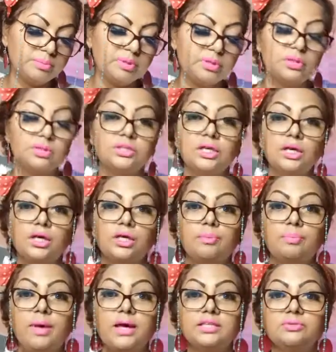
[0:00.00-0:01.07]
Because your
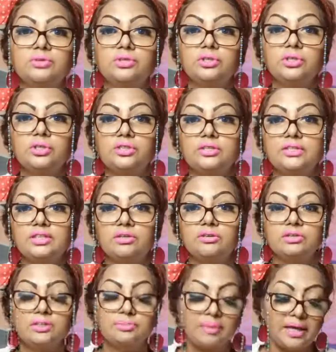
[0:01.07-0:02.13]
past was your
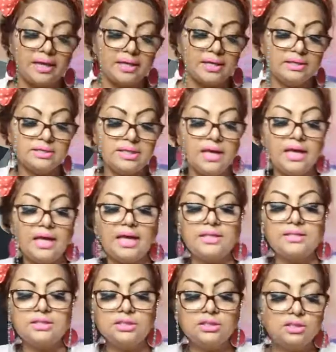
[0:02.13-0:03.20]
security blanket, and
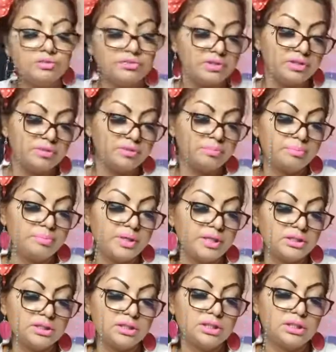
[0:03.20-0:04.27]
since the
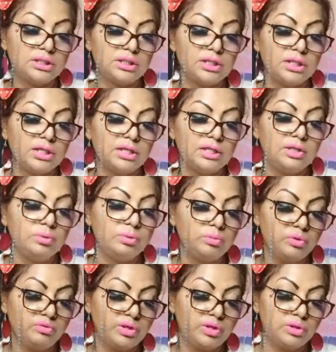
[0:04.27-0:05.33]
person you were
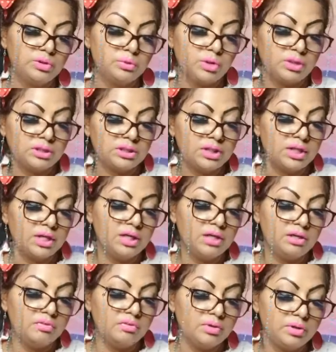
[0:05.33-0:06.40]
moving towards
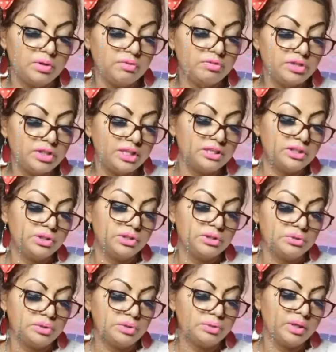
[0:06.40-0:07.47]
rejected
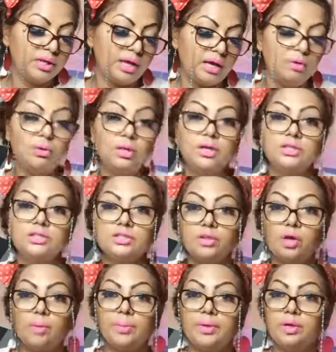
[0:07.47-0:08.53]
you, you are now just
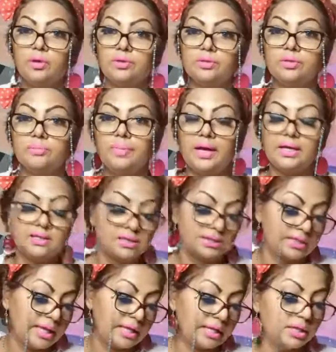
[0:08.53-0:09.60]
hopping onto the past.
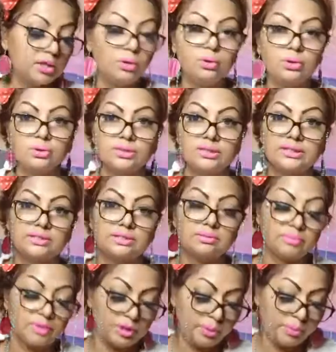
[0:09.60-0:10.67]
It's like a yo-yo
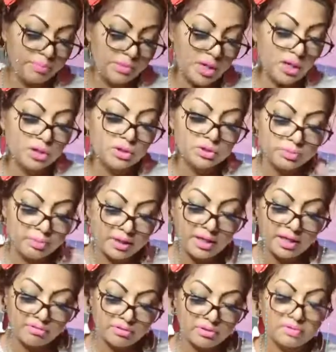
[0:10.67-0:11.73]
system, you know. So be
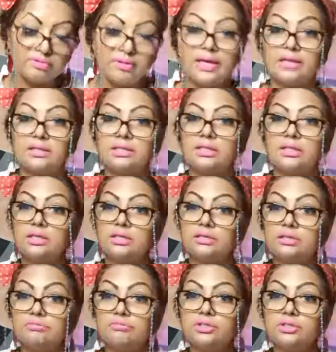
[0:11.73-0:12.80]
careful of that.
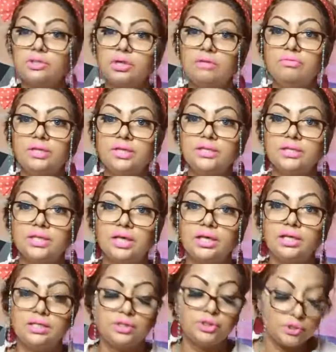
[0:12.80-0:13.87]
Resolve your
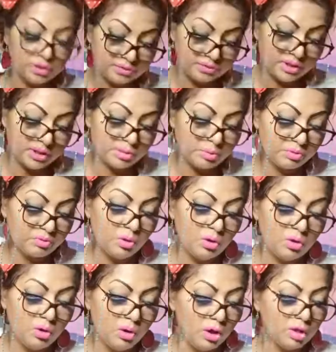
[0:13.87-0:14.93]
internal issues first
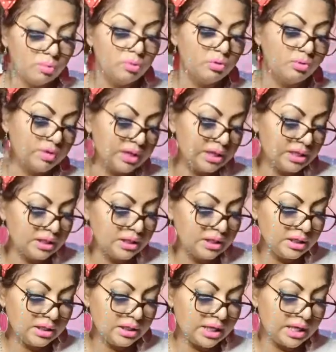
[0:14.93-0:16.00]
before moving in
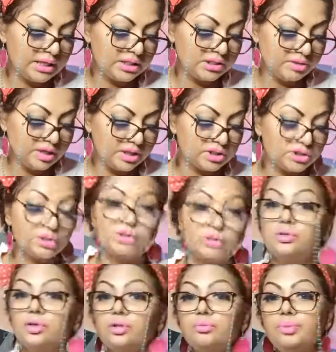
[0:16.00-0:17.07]
any direction. Do
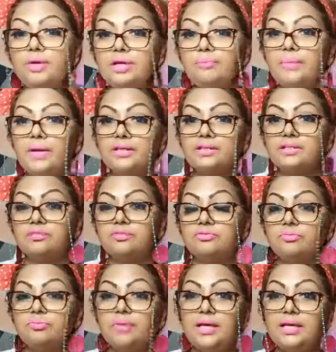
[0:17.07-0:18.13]
not be impulsive.
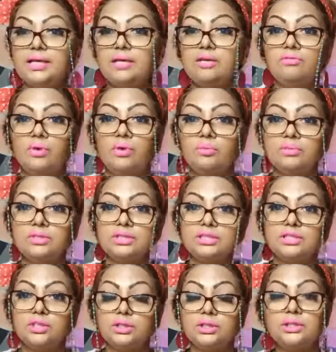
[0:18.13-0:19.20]
Make informed
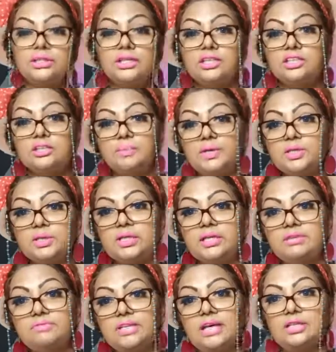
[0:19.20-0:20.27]
decisions, especially
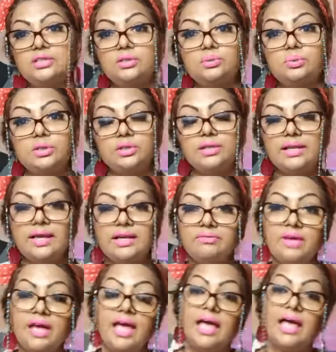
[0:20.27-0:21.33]
if it has to do with your life,
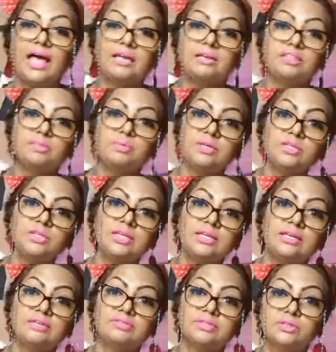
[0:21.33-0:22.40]
and
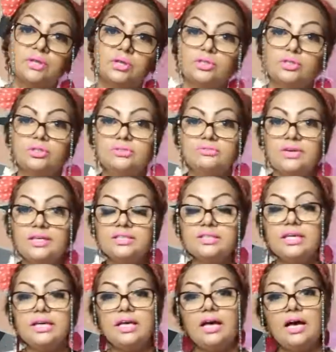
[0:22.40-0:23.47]
especially if it's going to affect
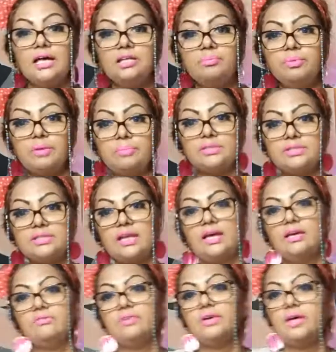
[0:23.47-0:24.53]
other people's
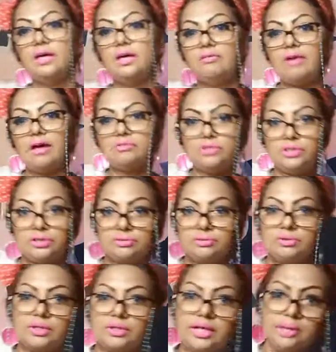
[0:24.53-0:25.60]
life around you.
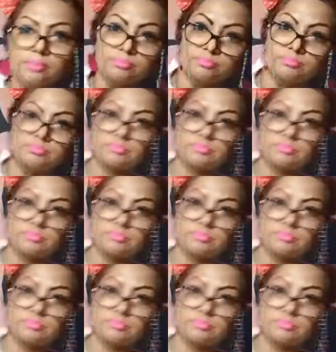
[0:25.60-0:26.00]
Okay?